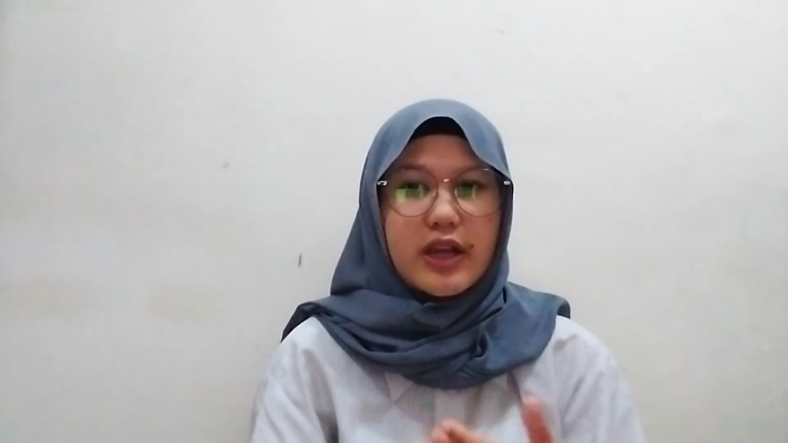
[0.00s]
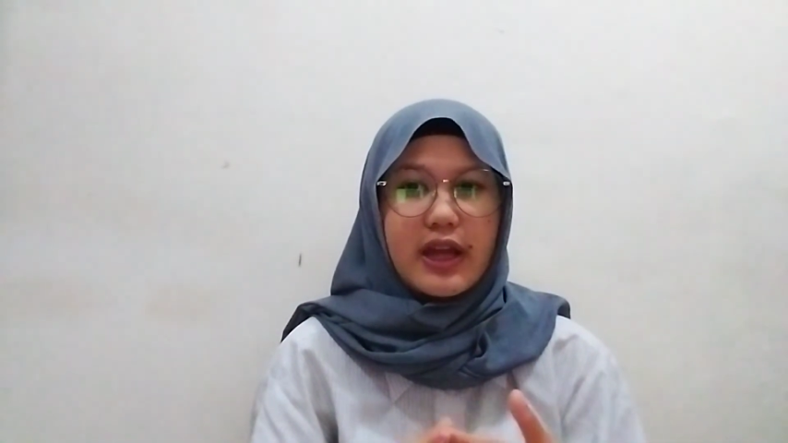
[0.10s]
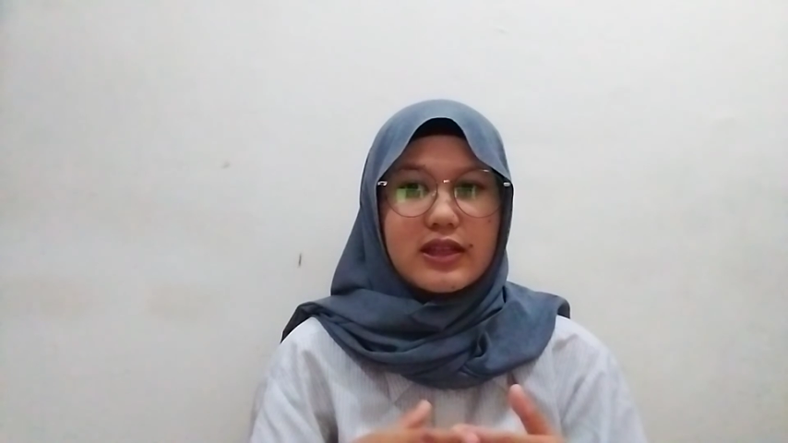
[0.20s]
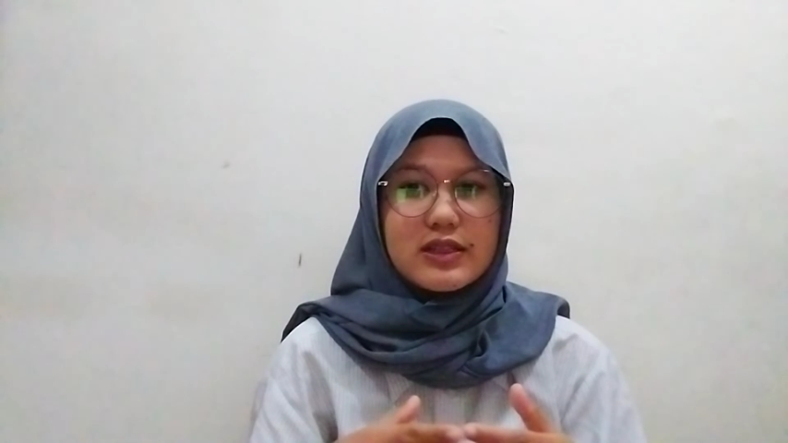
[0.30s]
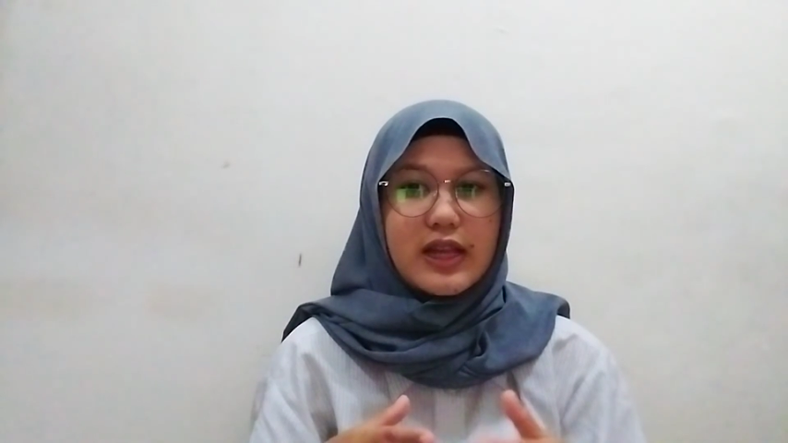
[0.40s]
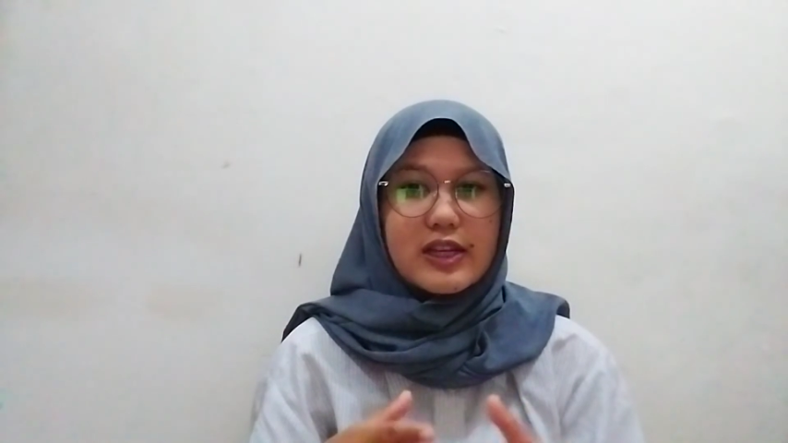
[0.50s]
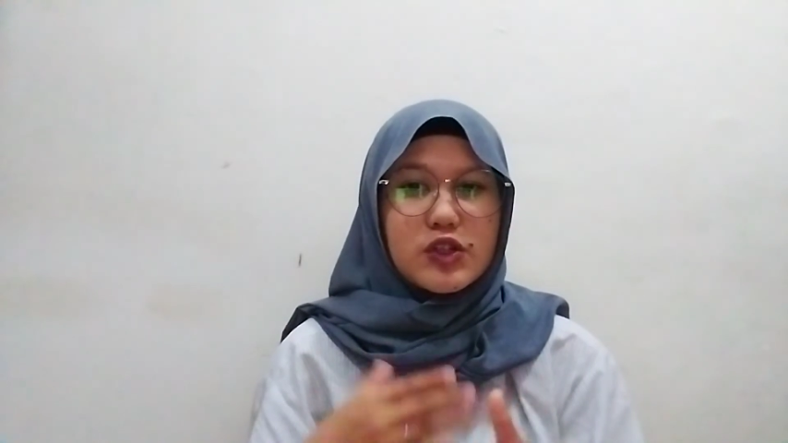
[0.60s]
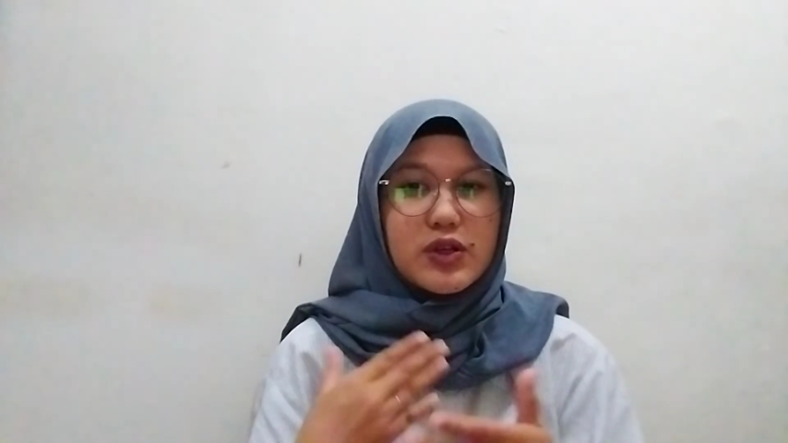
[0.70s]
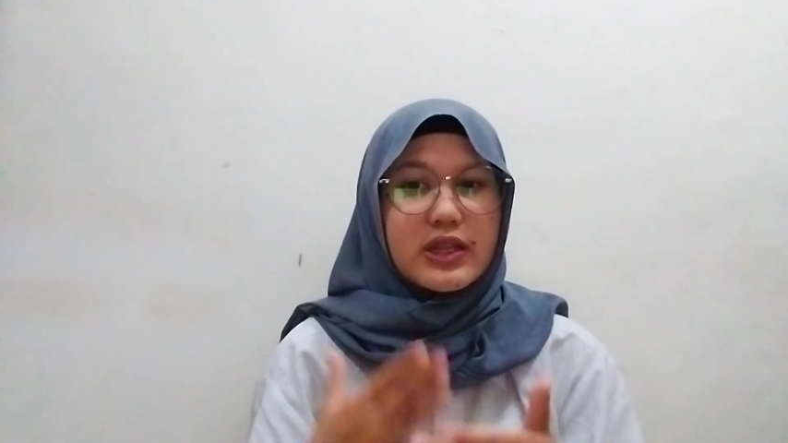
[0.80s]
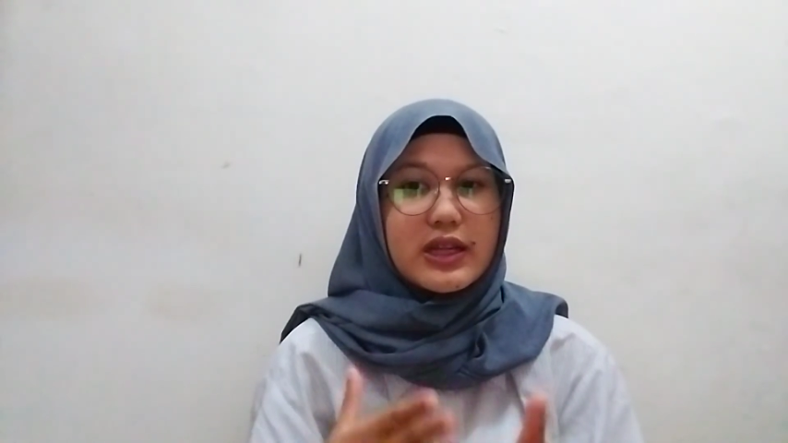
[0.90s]
and
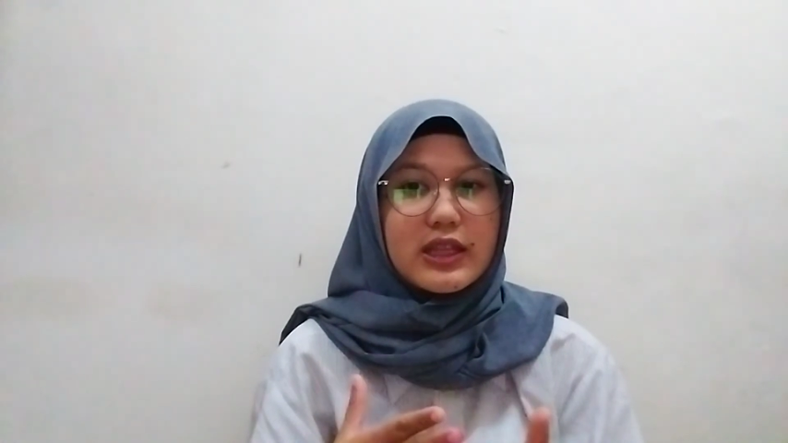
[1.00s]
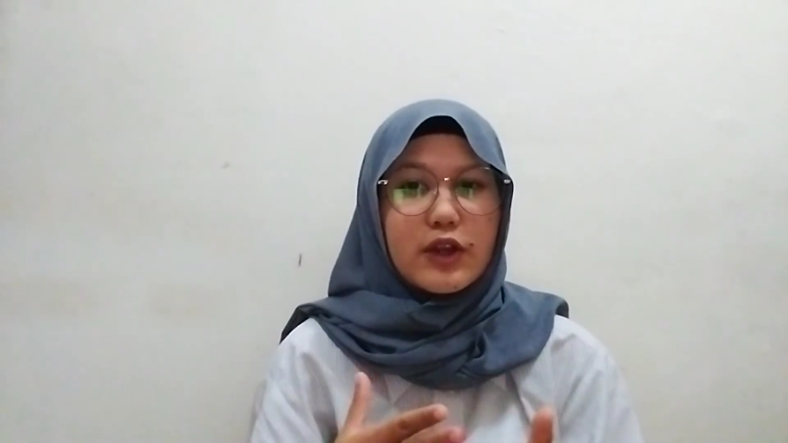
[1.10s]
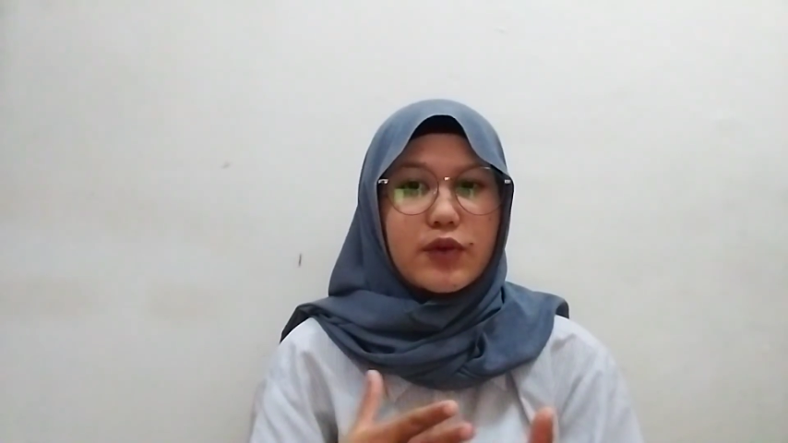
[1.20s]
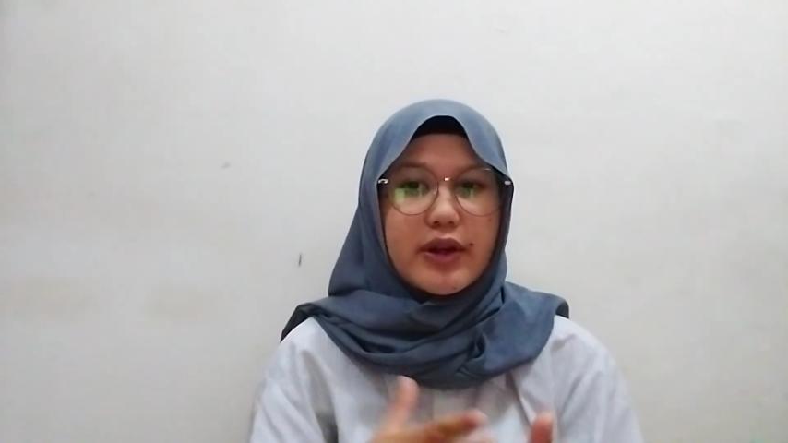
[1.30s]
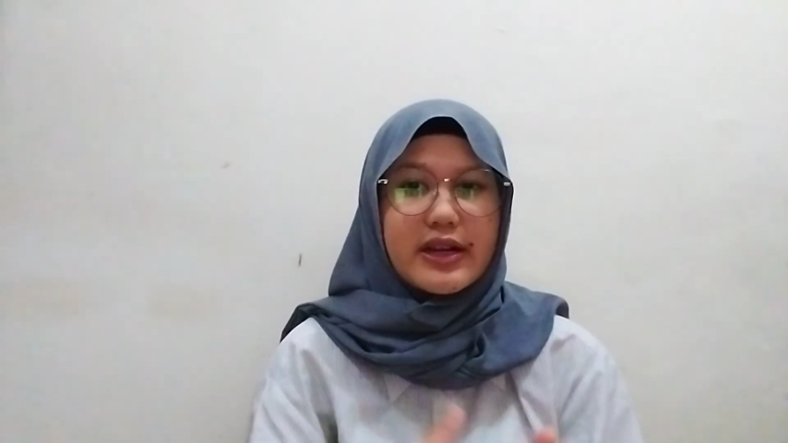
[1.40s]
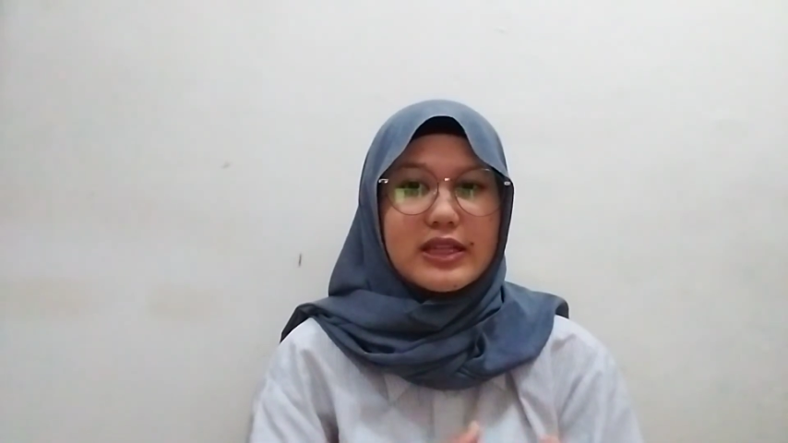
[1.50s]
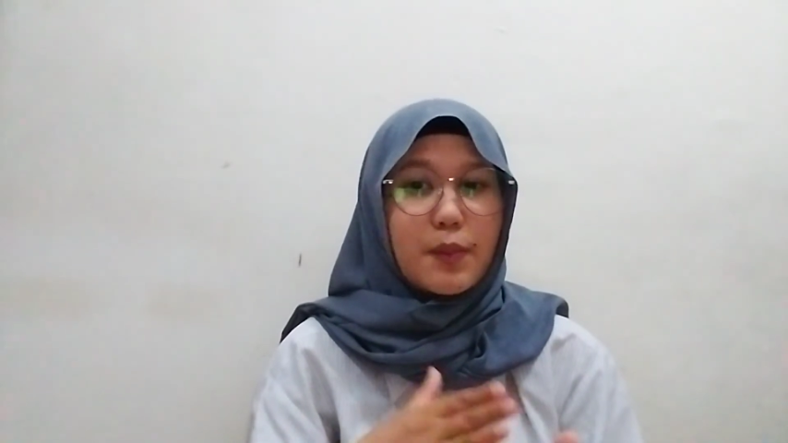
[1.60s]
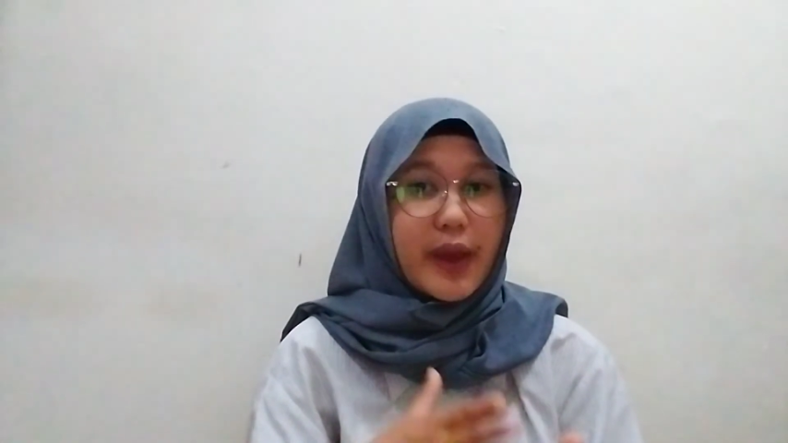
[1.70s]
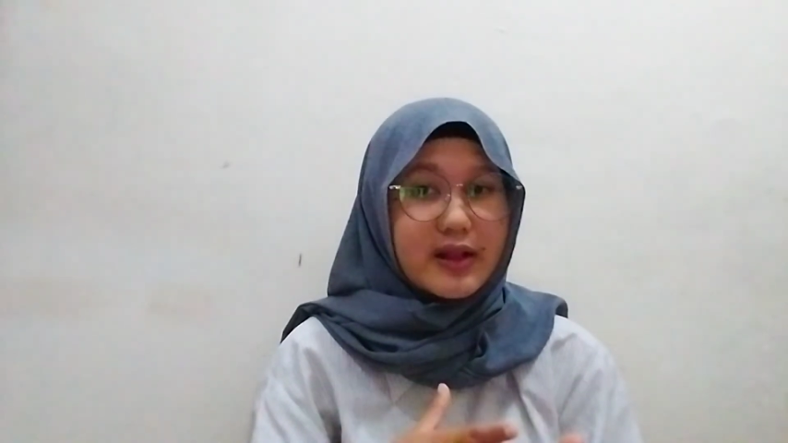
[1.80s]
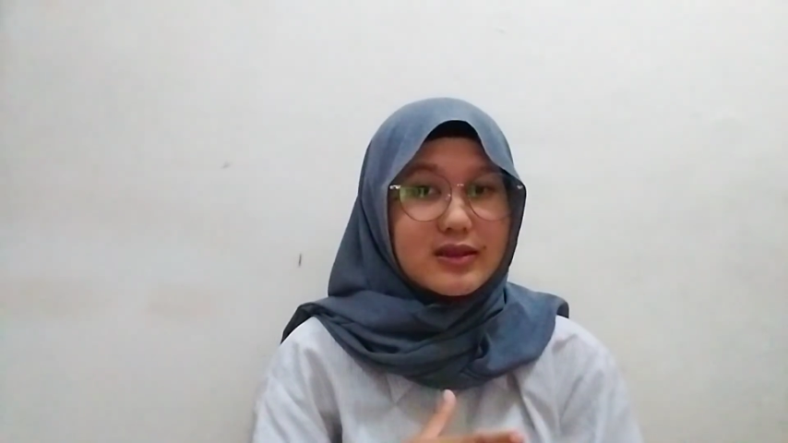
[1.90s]
sexuality, whereas
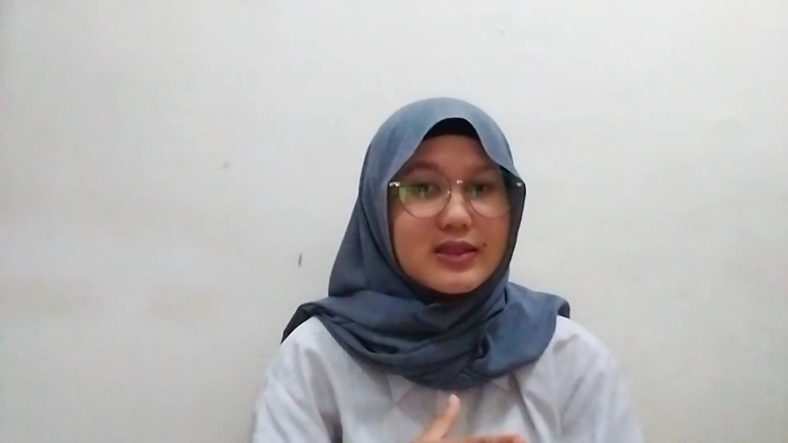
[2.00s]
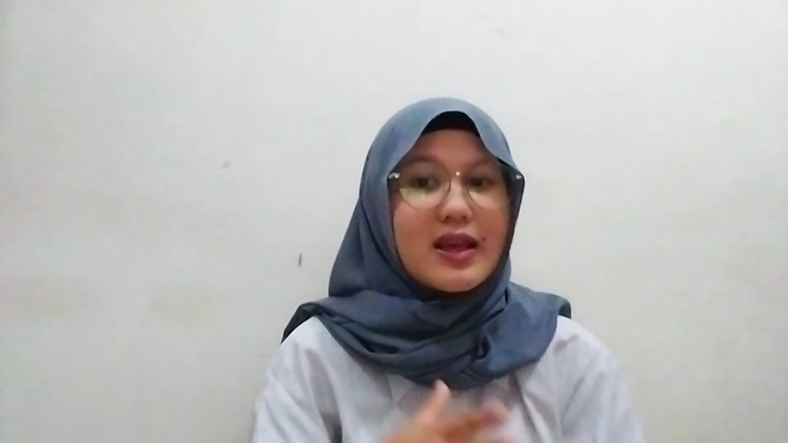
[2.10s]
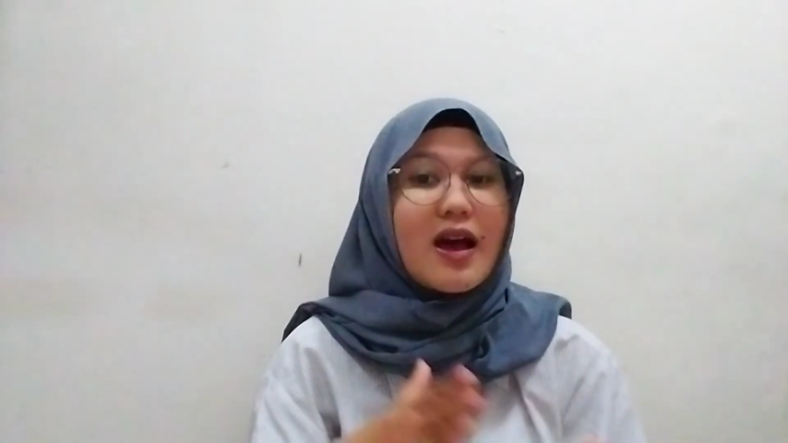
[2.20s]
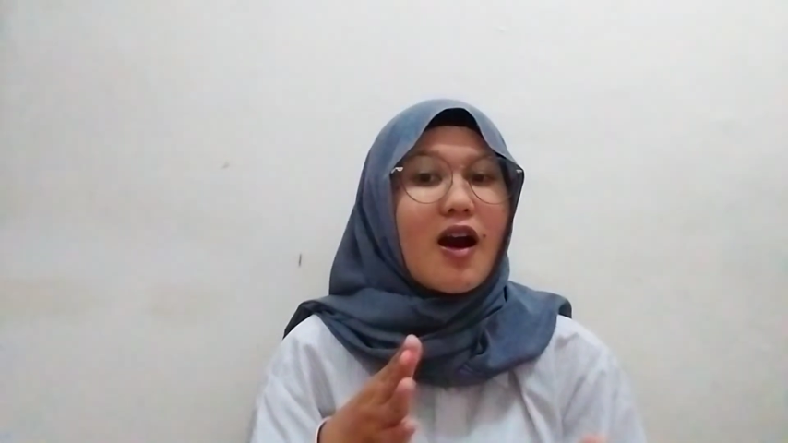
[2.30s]
males